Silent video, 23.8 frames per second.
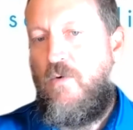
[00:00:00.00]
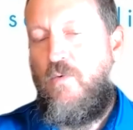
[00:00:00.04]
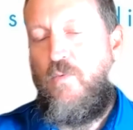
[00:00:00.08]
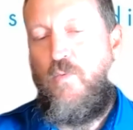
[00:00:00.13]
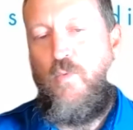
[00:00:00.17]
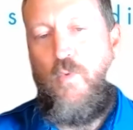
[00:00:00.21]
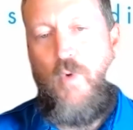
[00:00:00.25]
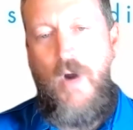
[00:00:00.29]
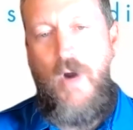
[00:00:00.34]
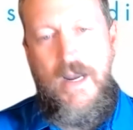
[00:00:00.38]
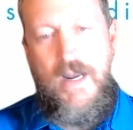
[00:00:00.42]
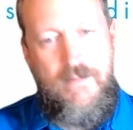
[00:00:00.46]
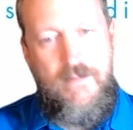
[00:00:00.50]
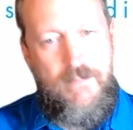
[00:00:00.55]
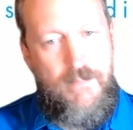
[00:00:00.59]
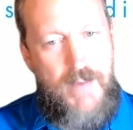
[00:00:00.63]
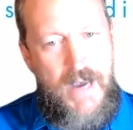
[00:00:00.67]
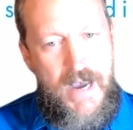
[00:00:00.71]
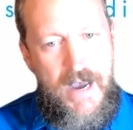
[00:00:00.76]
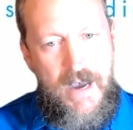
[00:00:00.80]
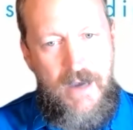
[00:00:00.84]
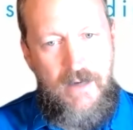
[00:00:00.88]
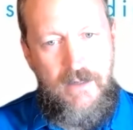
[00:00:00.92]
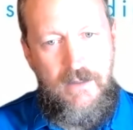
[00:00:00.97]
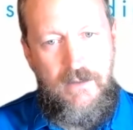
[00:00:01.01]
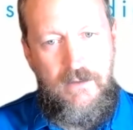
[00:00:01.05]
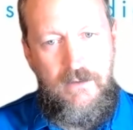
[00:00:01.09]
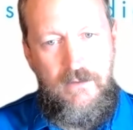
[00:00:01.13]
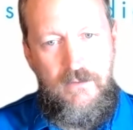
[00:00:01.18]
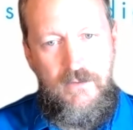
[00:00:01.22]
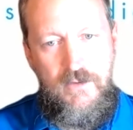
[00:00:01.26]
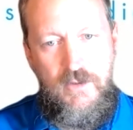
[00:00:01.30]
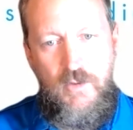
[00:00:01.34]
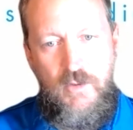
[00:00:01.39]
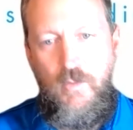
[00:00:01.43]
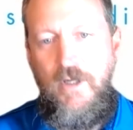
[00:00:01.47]
right back
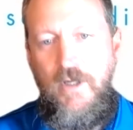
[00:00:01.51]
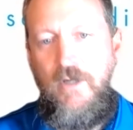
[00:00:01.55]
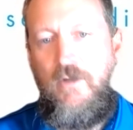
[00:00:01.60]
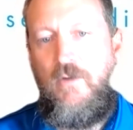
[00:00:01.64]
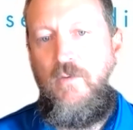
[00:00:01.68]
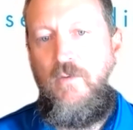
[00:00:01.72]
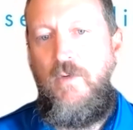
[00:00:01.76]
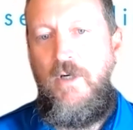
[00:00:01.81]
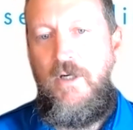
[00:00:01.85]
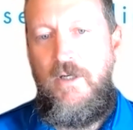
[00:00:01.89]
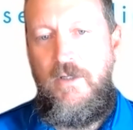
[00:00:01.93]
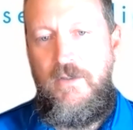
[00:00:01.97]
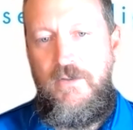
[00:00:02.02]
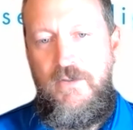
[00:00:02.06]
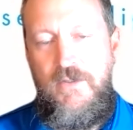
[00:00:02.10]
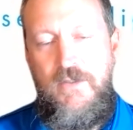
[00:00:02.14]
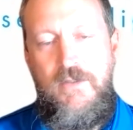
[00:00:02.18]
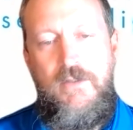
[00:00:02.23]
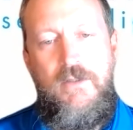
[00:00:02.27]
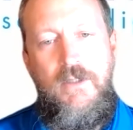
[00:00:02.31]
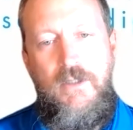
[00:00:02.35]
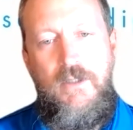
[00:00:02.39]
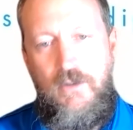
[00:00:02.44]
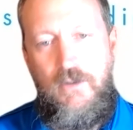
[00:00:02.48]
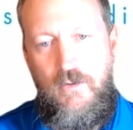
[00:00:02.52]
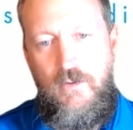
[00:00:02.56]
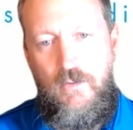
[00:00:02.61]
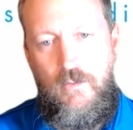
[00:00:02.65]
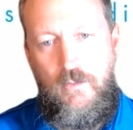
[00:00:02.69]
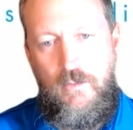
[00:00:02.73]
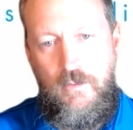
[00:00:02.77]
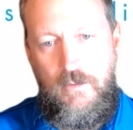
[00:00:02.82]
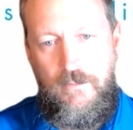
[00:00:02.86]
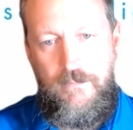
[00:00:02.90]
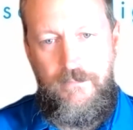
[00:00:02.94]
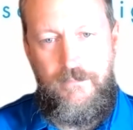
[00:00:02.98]
to where it was in
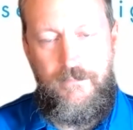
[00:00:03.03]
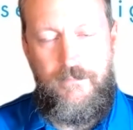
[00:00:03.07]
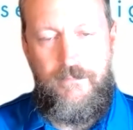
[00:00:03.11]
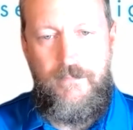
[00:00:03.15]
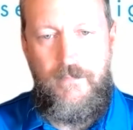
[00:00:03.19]
Google.